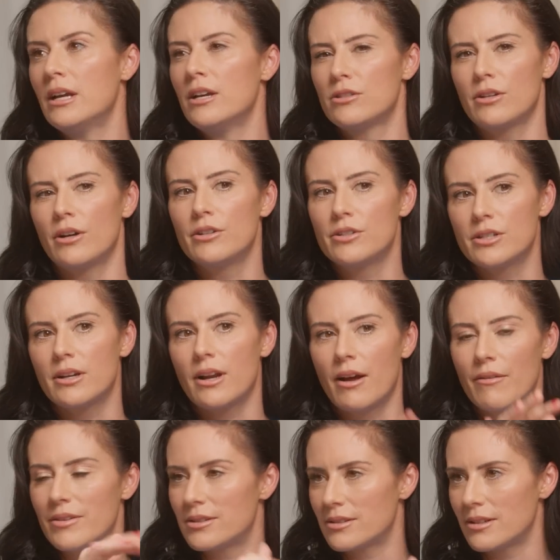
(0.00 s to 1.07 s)
Mm -hmm. Sargent
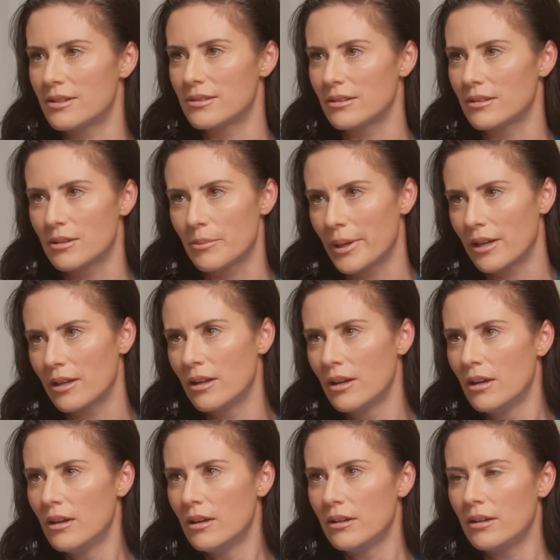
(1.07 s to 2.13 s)
obviously is a little bit,
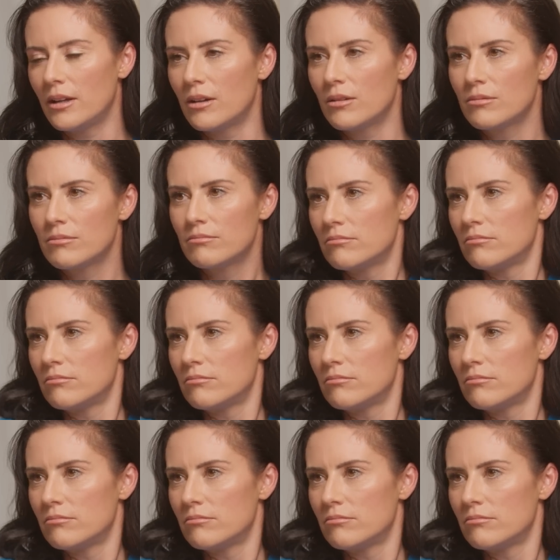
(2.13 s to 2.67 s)
you know,